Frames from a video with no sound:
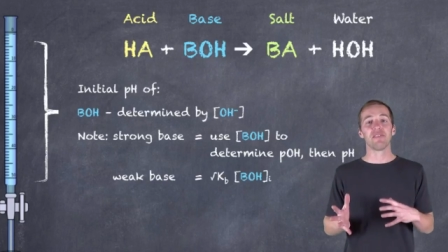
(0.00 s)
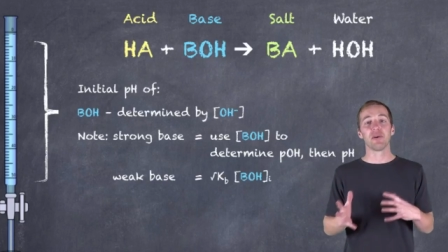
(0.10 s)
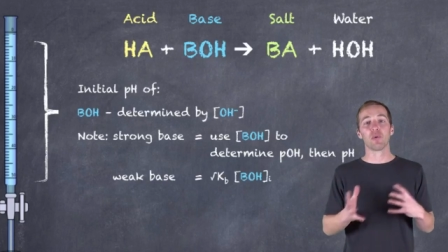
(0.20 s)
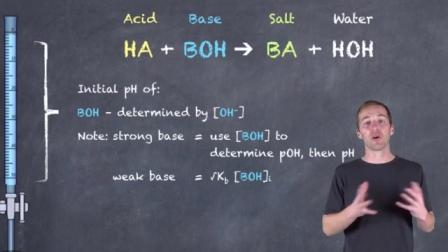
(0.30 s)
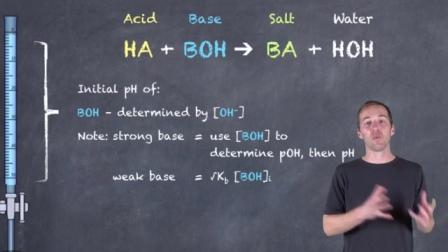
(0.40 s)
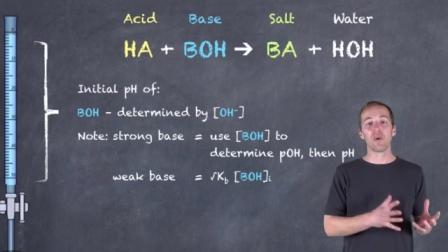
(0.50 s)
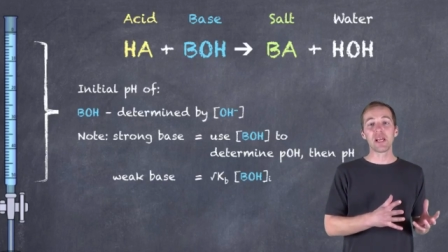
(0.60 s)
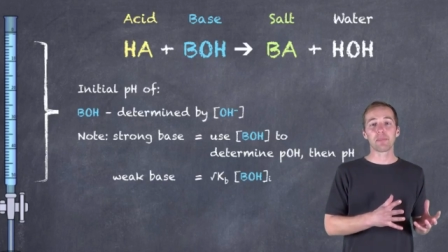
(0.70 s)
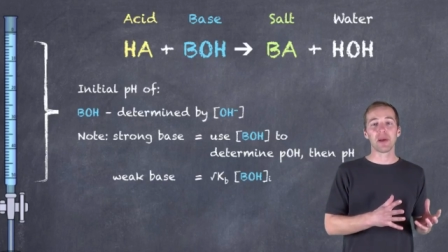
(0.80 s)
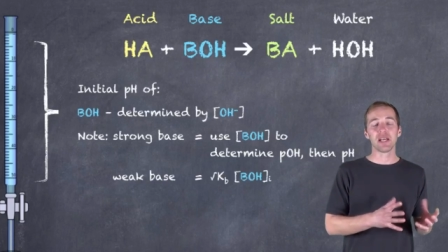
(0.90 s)
If it were a
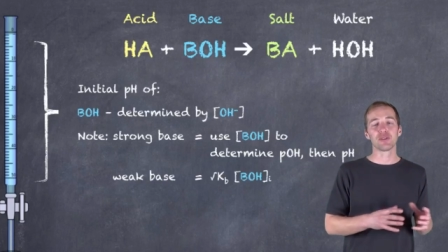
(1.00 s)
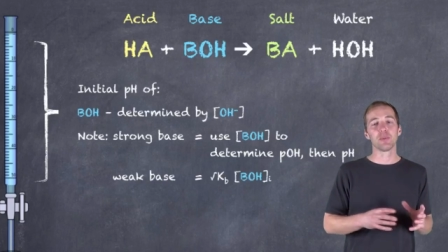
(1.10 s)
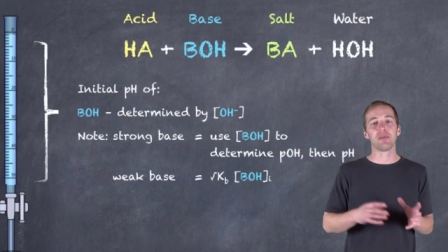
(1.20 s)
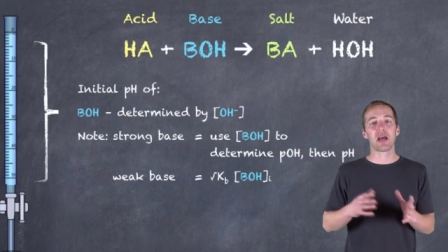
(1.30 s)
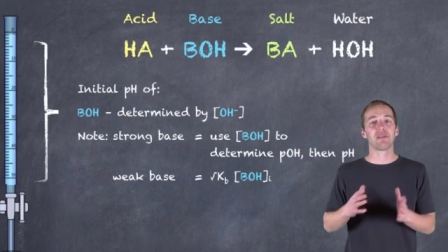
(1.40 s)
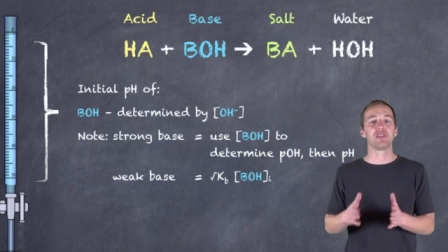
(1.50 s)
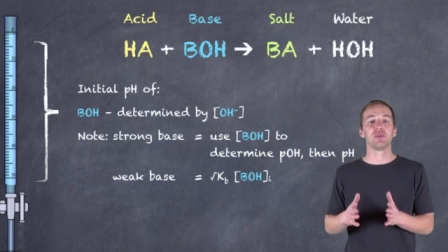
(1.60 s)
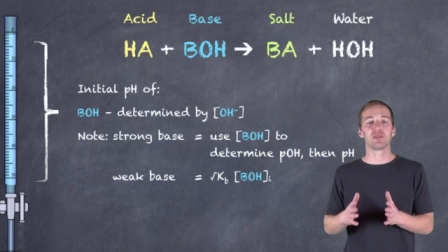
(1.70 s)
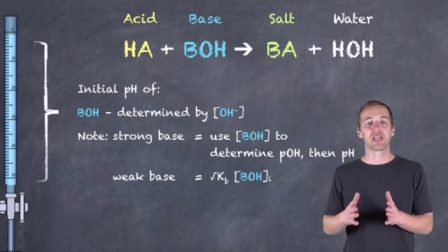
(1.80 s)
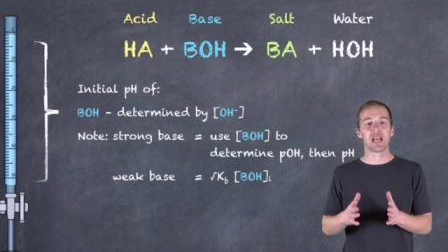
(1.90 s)
weak base, we would have
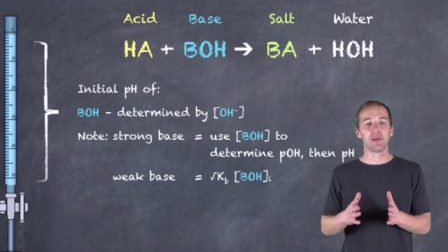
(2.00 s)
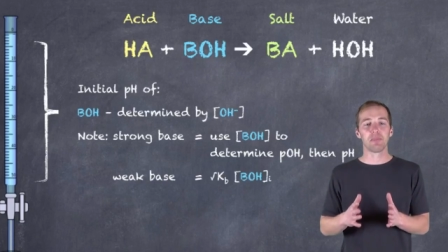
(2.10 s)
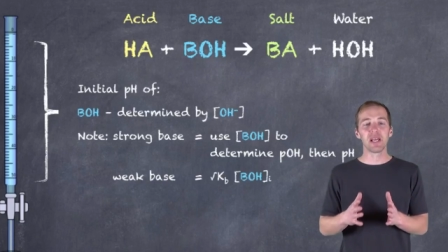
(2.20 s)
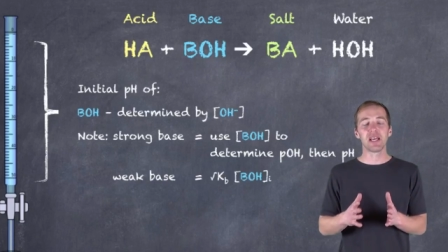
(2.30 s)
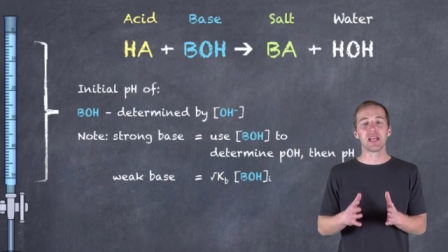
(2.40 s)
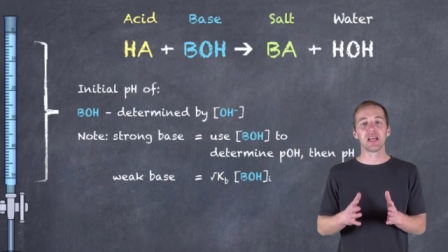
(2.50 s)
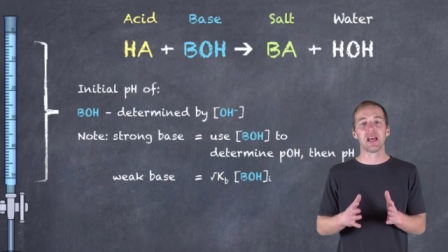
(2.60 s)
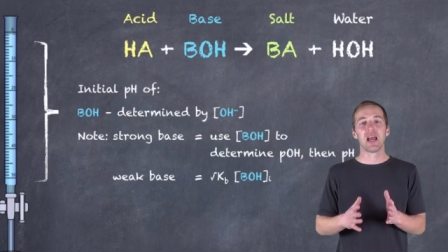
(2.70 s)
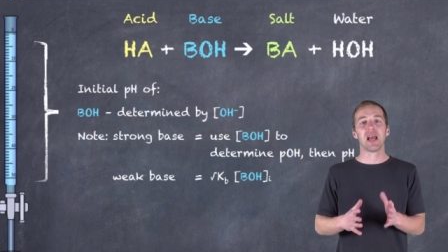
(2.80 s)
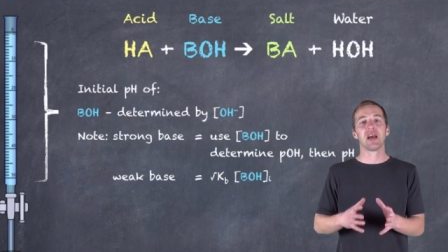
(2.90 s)
to use
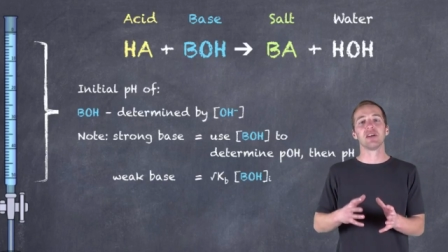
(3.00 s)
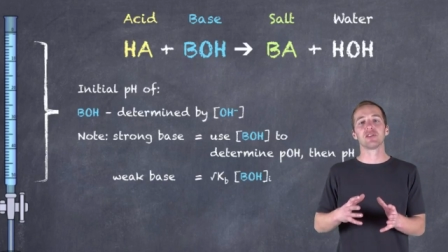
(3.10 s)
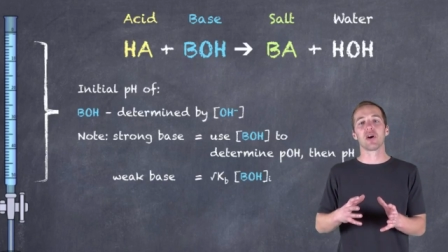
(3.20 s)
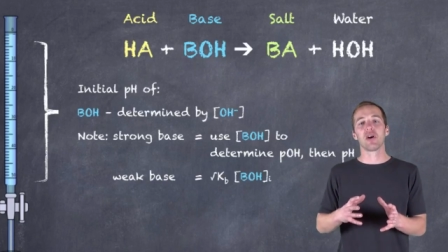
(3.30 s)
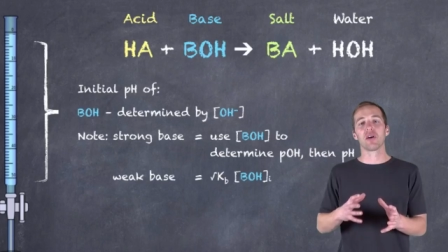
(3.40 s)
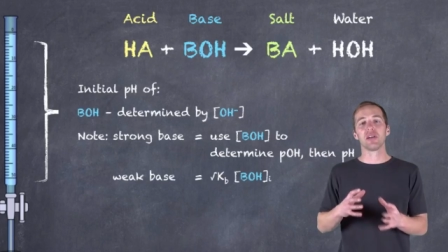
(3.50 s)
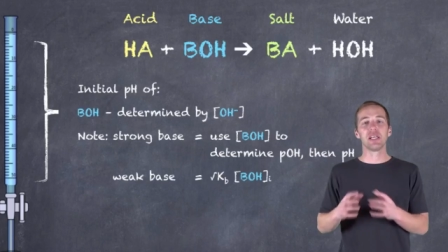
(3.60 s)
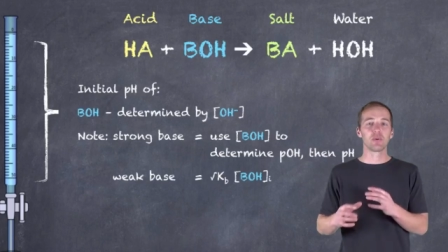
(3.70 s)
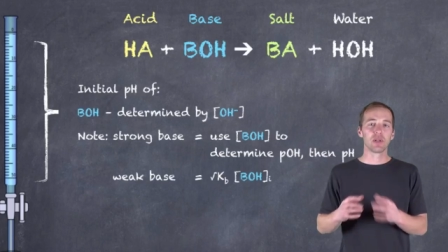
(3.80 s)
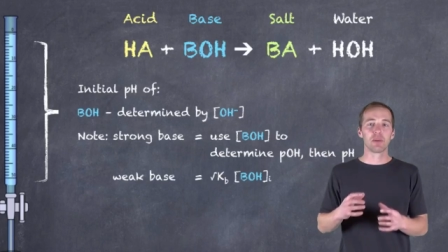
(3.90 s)
Kb and our
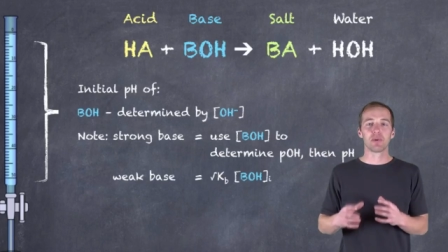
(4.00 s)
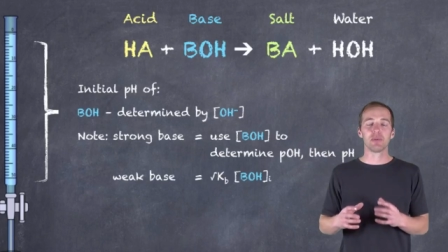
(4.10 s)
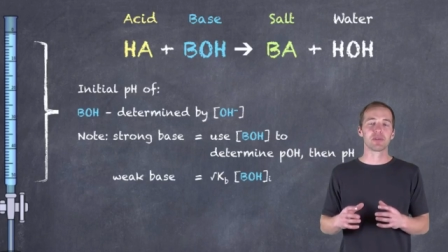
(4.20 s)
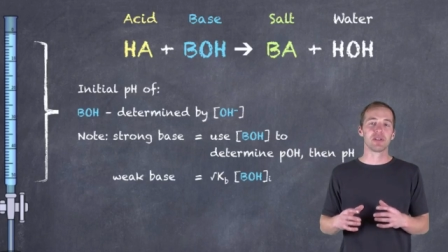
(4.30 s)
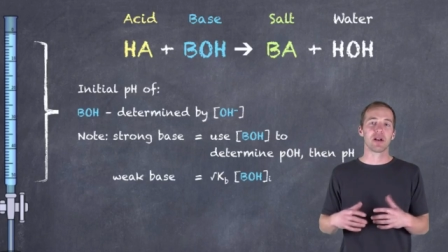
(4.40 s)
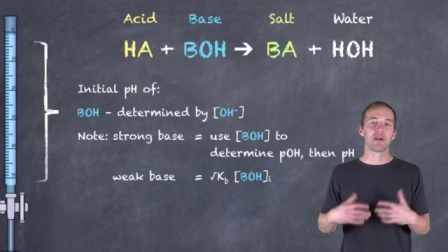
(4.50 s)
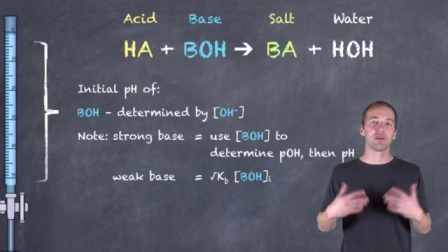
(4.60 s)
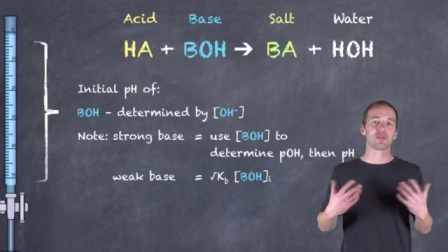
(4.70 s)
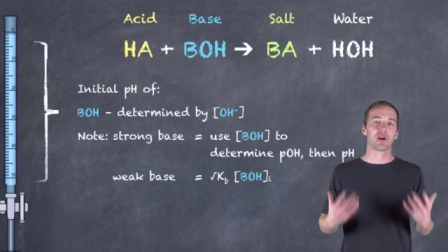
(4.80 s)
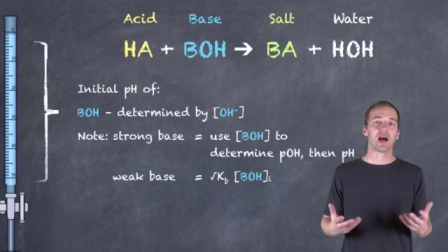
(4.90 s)
equilibrium
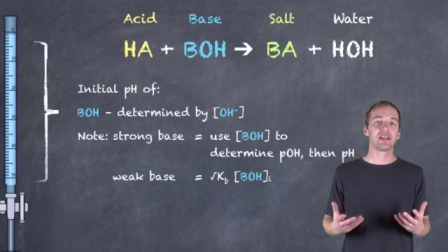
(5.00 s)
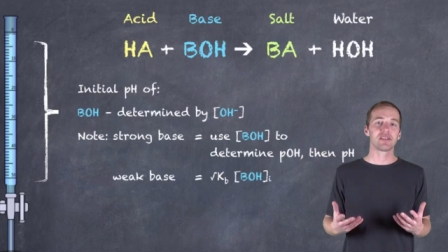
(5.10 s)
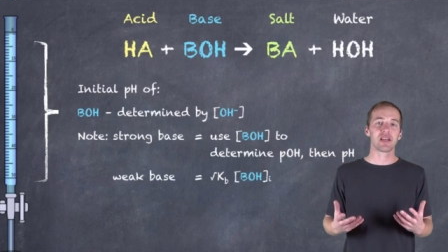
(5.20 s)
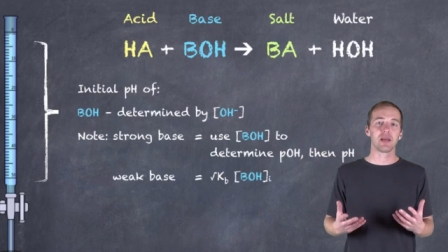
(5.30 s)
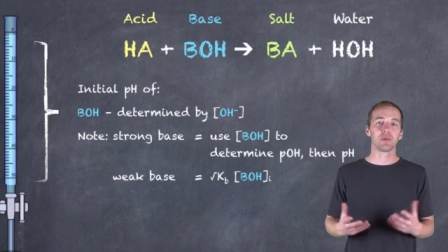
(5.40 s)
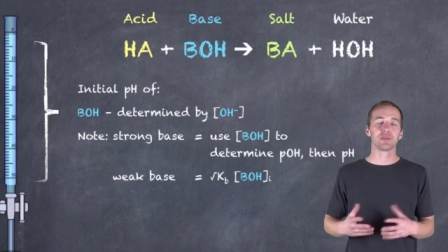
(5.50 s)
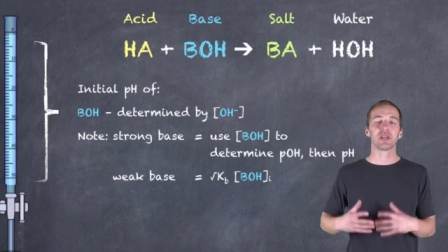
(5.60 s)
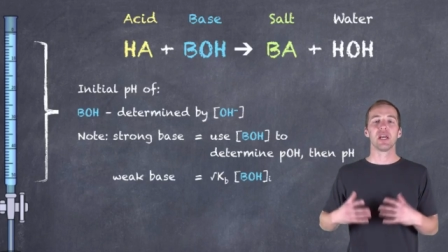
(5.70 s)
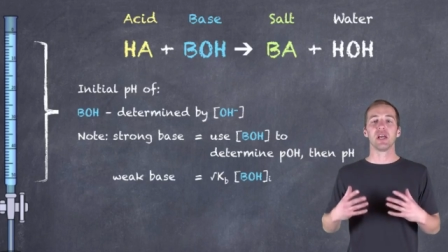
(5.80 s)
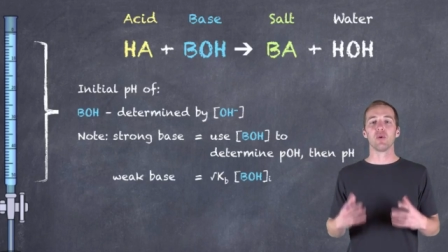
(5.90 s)
scenarios or ice
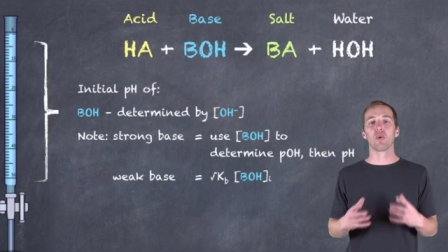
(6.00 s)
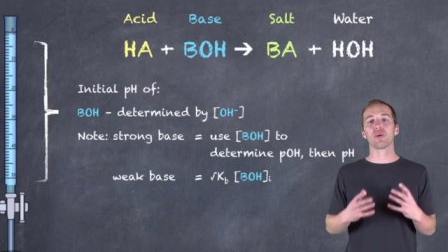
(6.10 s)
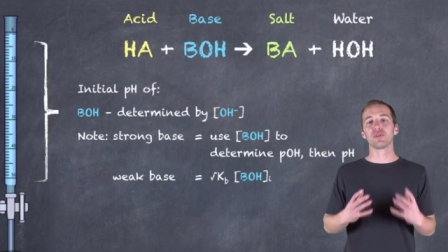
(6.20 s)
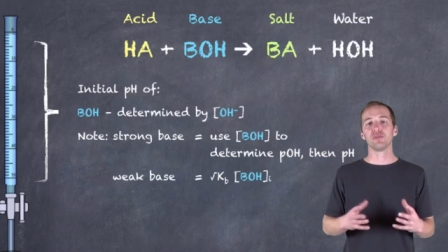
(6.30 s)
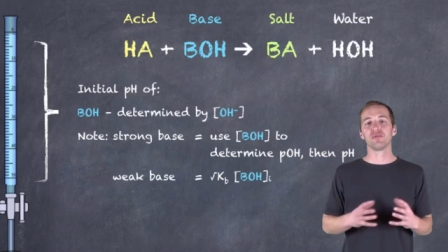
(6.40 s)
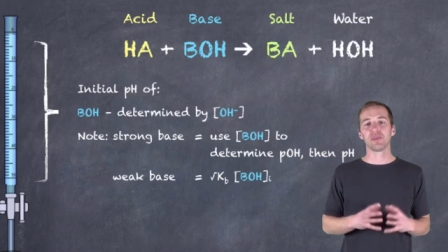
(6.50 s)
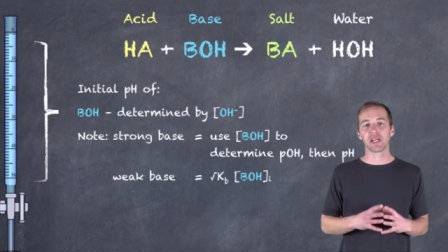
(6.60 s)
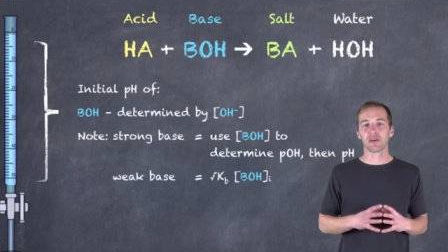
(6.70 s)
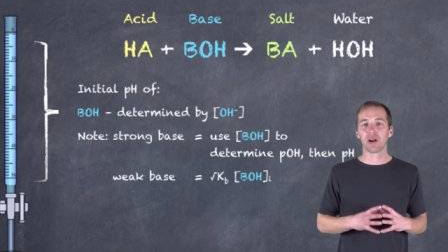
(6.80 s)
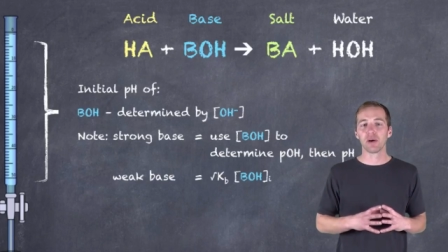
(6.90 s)
tables in order to
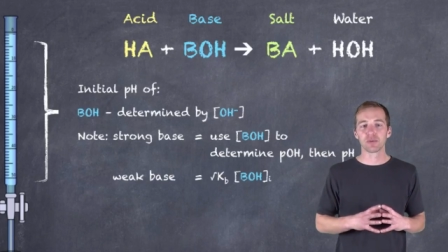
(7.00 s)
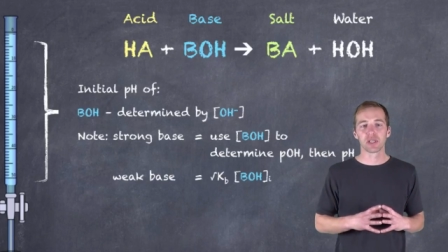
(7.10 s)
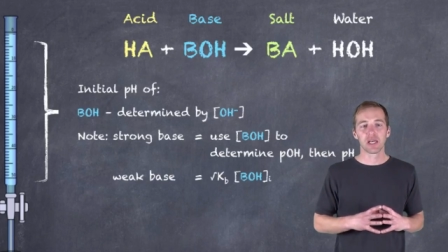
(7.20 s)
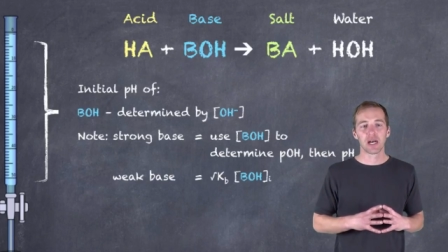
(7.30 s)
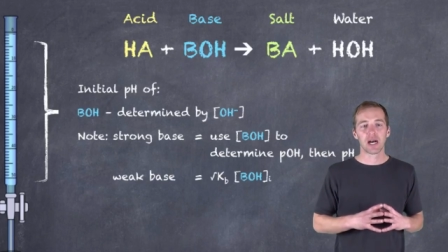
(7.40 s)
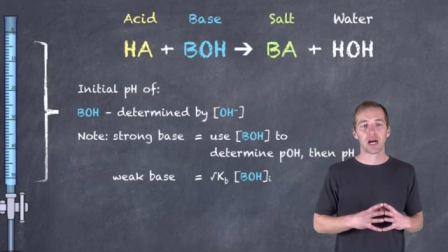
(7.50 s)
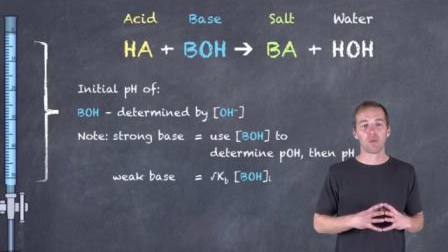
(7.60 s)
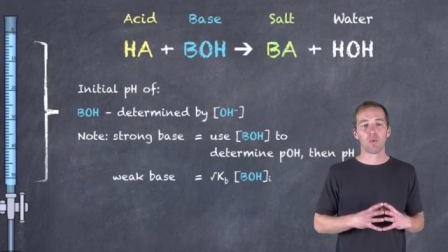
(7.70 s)
figure out uh,